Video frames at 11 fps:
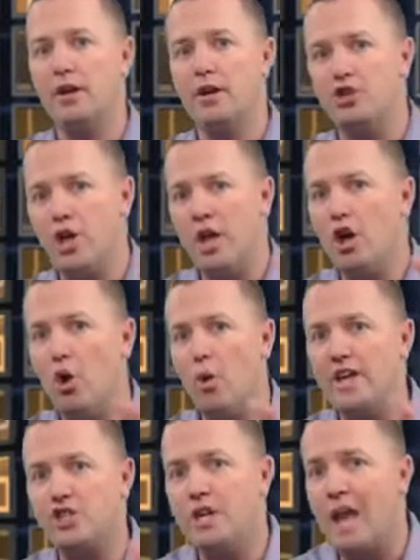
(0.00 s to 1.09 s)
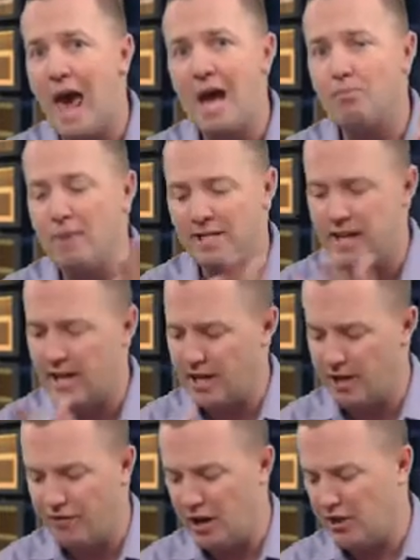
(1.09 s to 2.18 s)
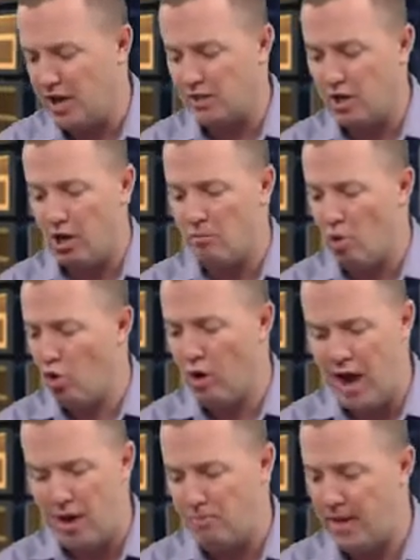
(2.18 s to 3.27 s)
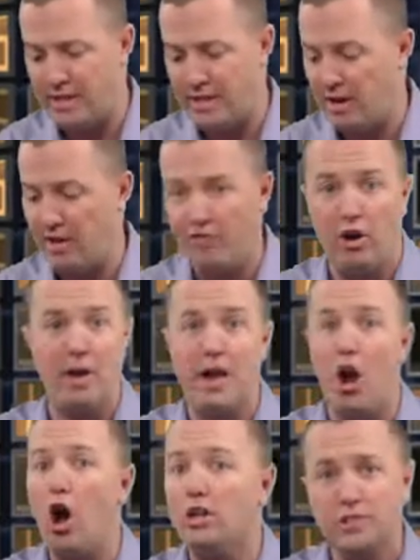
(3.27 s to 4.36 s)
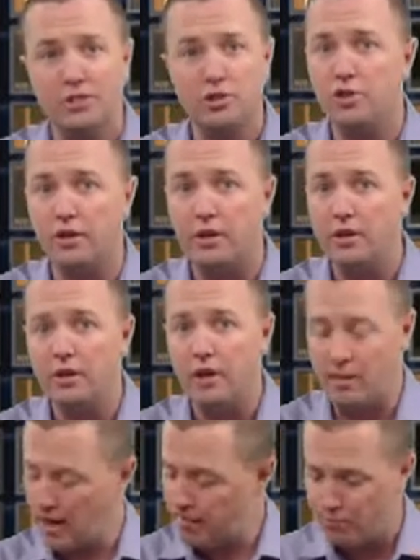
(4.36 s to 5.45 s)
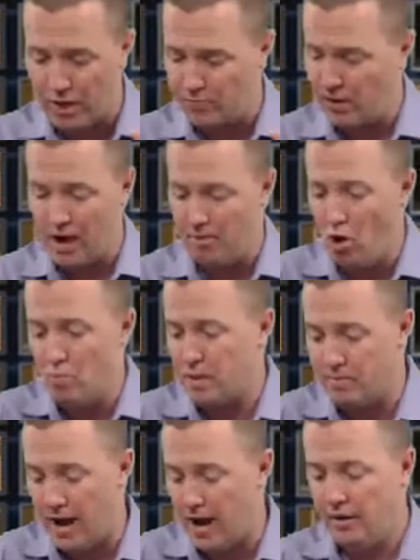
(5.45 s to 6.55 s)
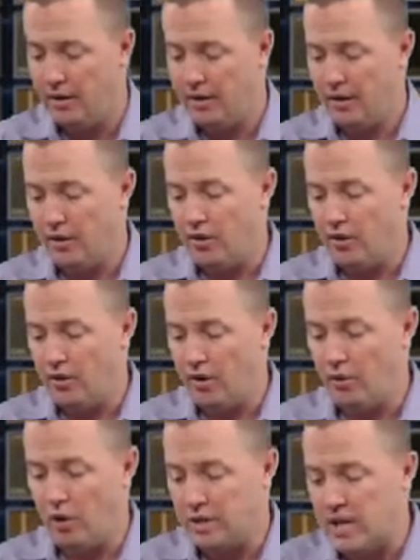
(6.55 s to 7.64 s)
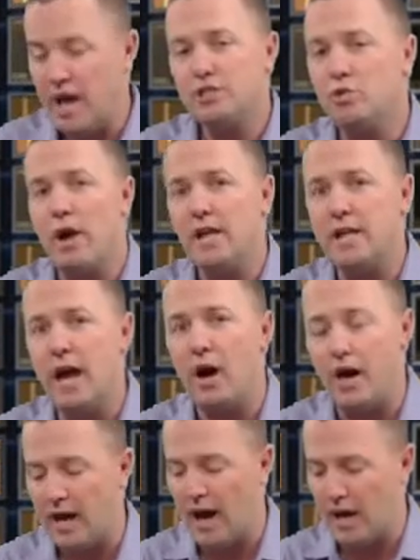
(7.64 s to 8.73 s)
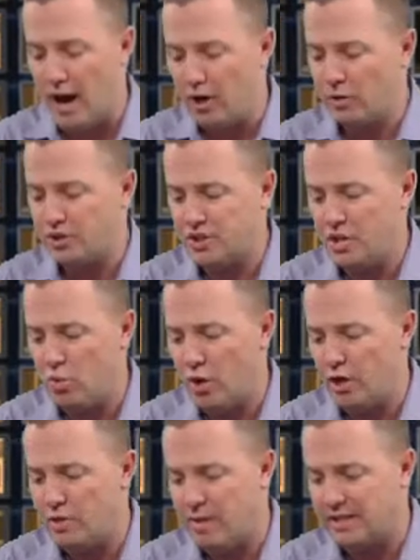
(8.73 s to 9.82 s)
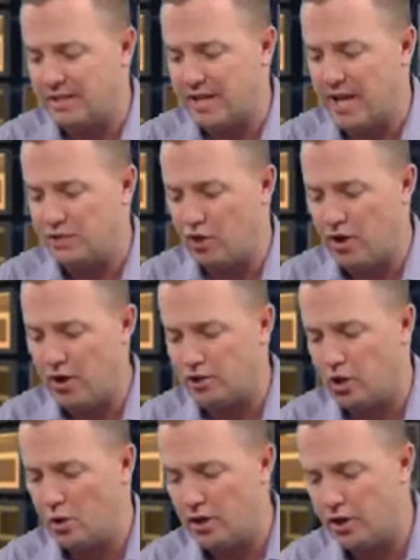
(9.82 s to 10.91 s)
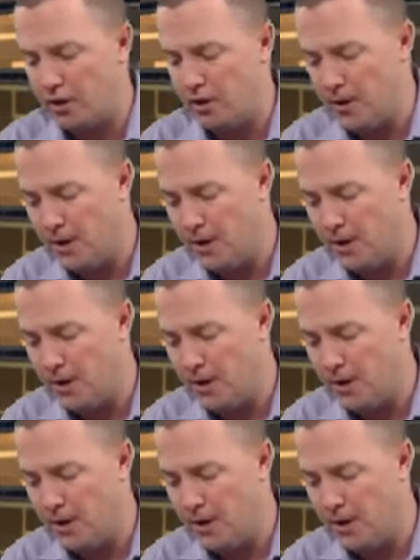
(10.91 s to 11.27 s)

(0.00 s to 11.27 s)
JOHN at BETDAQNFL.com or at BETDAQ NFL. Man, I'll listen to you. I mean, I'm open, but as of right now, I don't see where you make the case for Arizona here.